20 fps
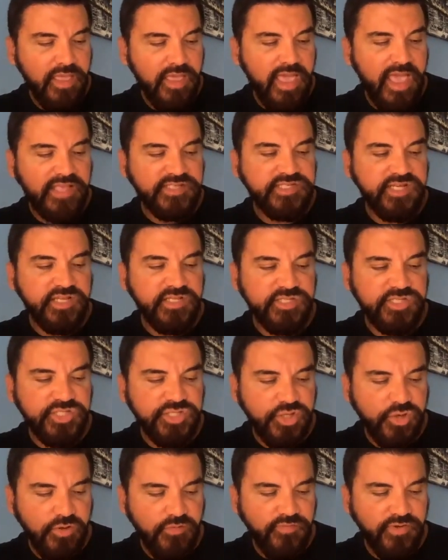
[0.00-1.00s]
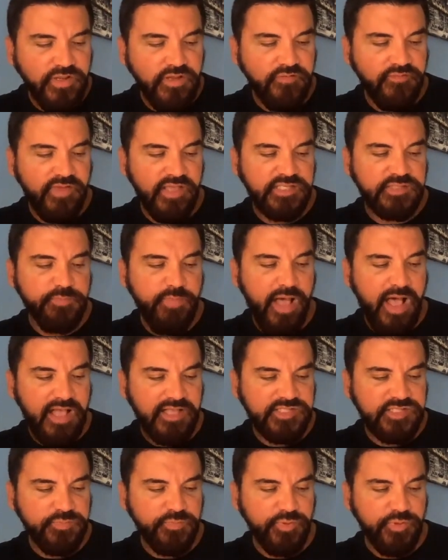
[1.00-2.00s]
as conservative as
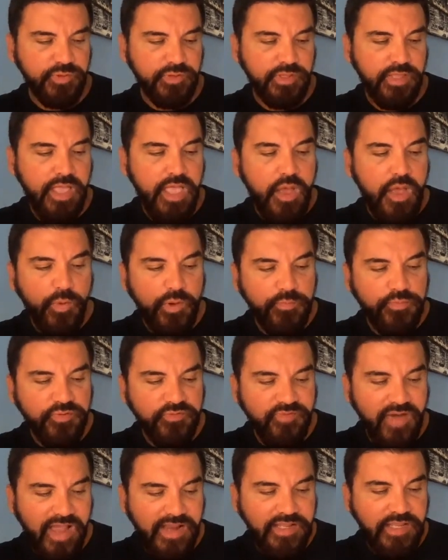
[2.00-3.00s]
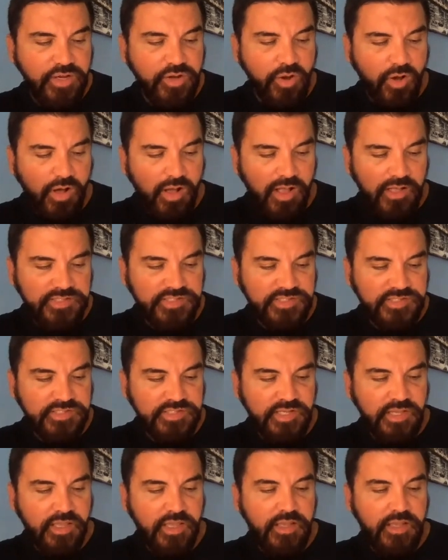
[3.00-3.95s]
possible when providing costs